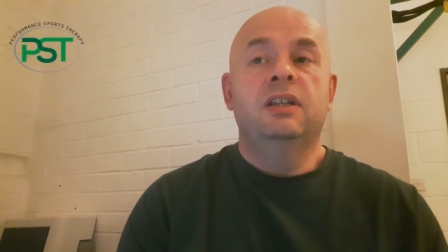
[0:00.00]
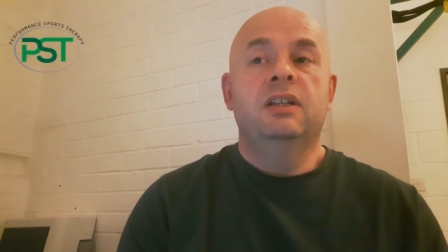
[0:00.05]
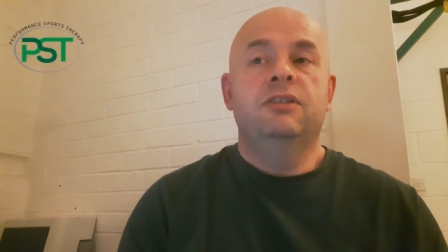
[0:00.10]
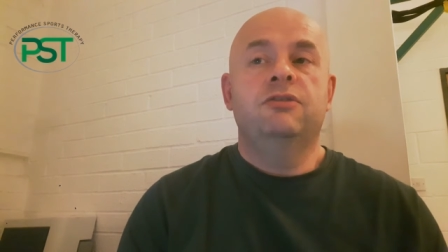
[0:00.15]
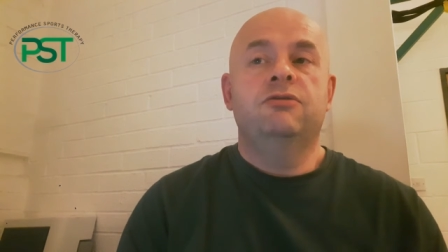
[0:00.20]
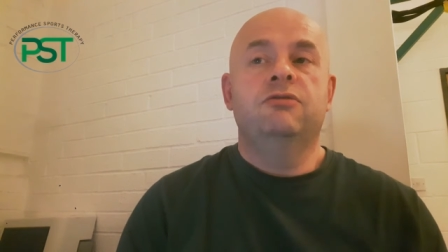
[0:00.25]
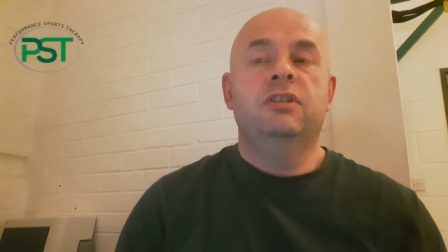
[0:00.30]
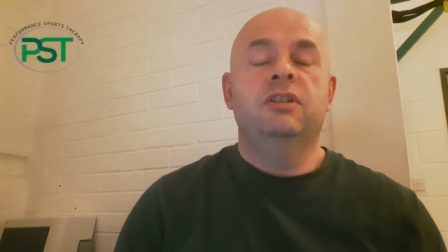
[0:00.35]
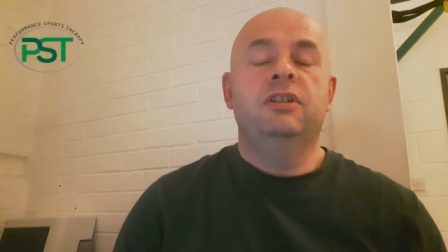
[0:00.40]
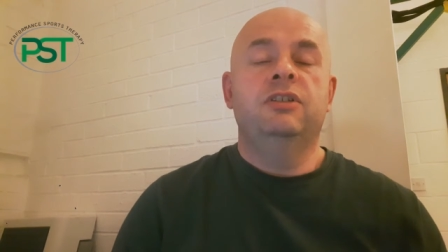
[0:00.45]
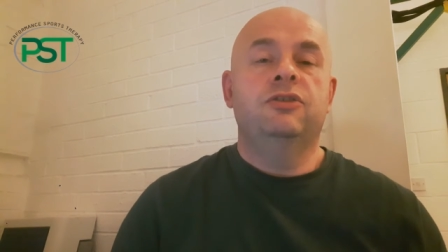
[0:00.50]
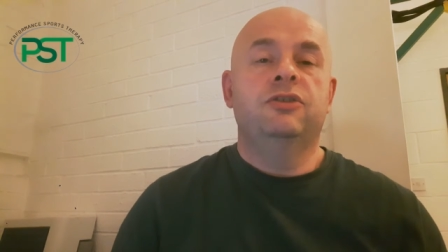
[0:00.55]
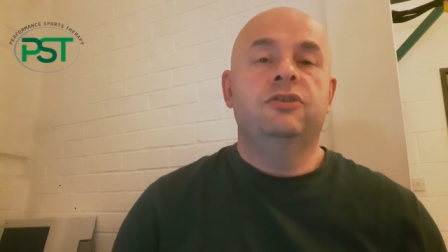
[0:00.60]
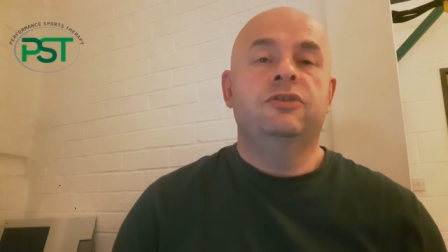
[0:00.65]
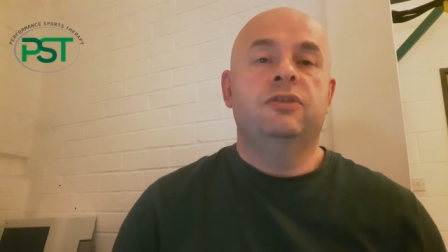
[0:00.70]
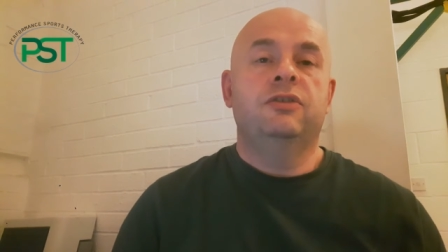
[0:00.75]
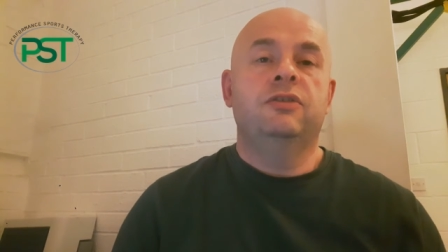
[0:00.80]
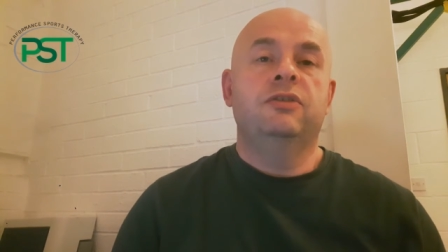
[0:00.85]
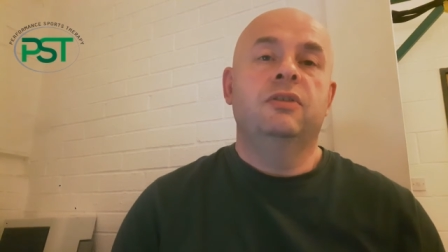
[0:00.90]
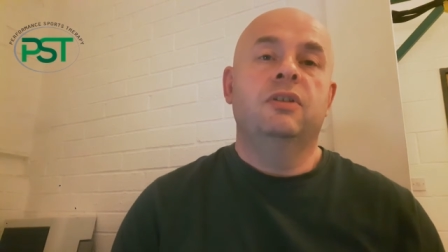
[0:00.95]
It's really
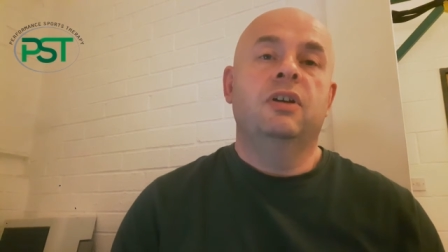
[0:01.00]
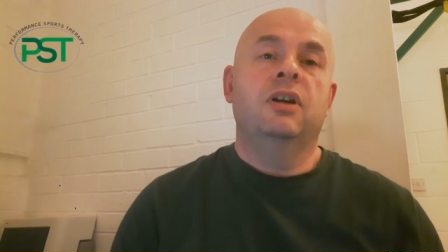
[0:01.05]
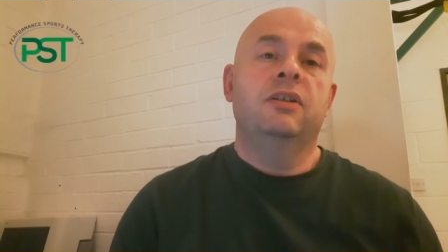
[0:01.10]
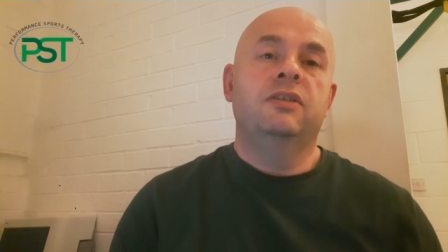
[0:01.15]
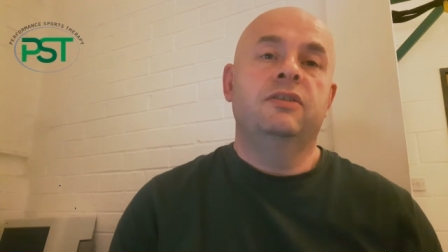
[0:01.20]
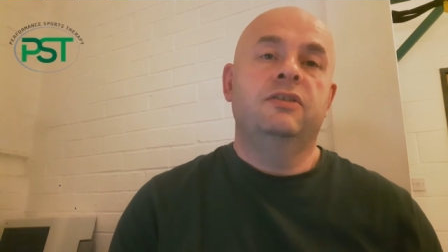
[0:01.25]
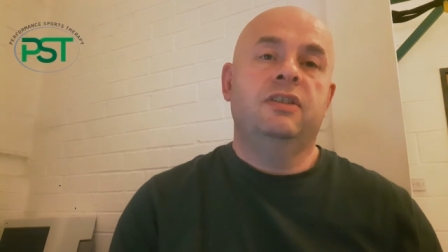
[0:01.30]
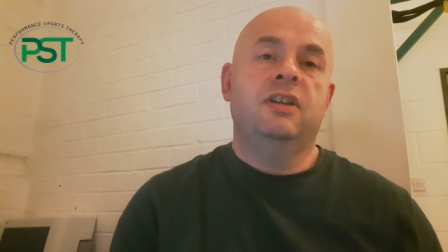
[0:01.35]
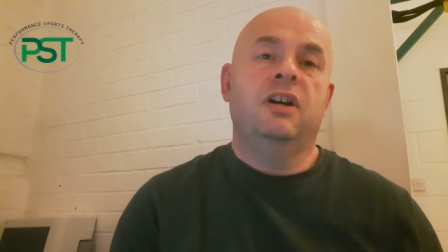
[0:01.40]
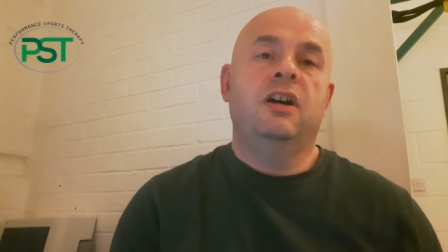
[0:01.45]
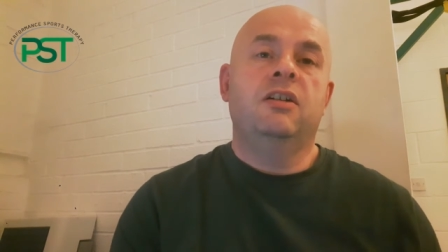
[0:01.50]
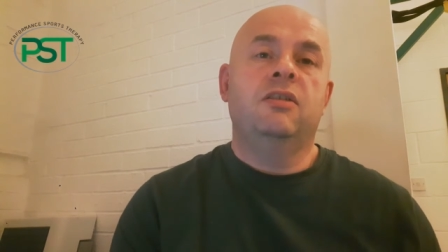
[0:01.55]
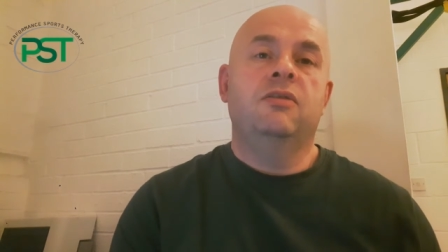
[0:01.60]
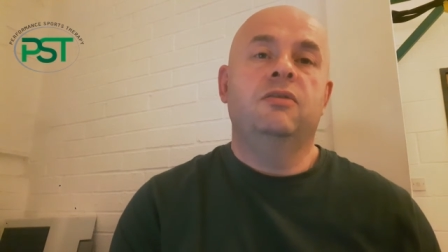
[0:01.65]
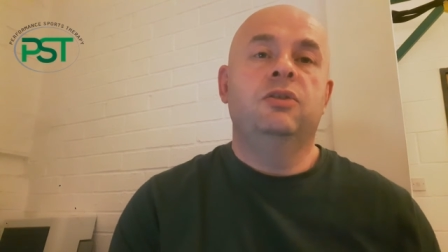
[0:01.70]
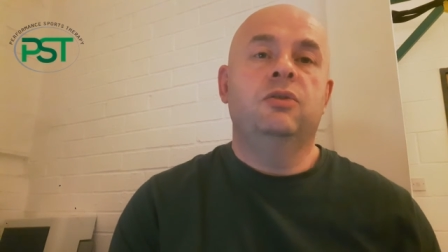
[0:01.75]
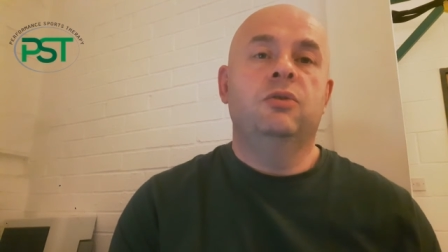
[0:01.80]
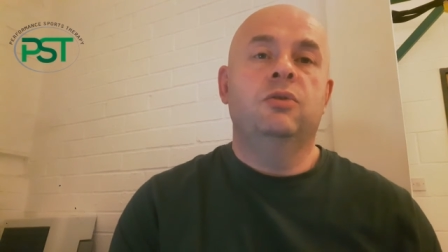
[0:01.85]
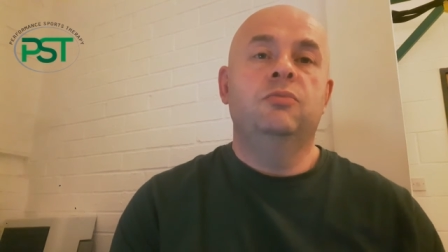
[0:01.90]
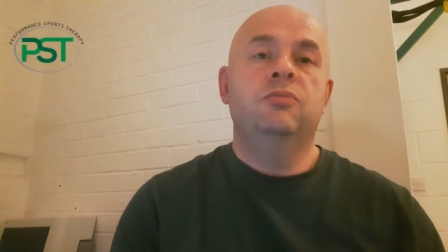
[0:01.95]
just start,
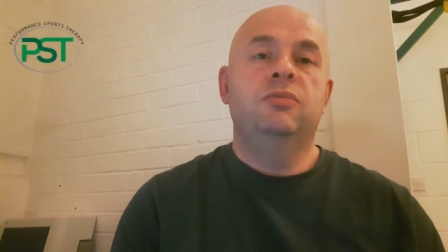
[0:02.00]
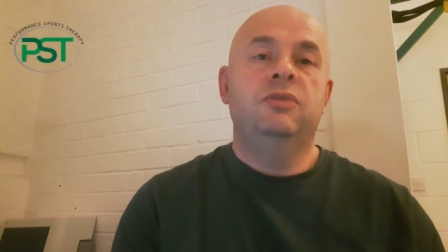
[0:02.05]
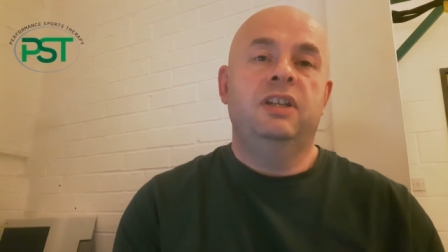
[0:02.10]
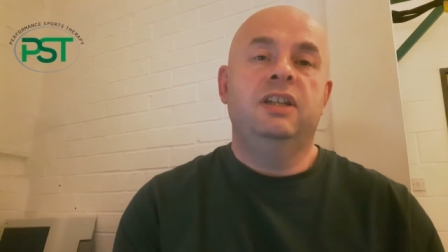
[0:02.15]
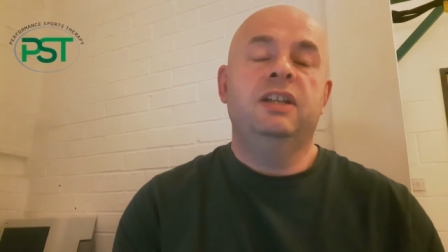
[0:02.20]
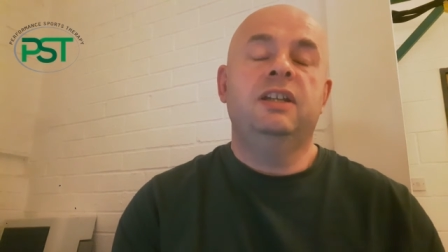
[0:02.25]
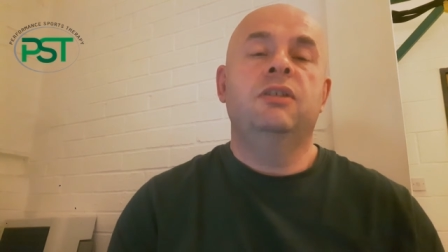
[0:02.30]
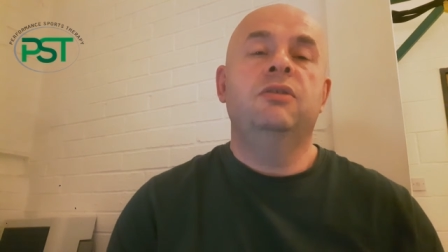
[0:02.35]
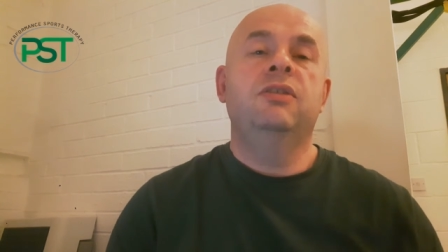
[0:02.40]
take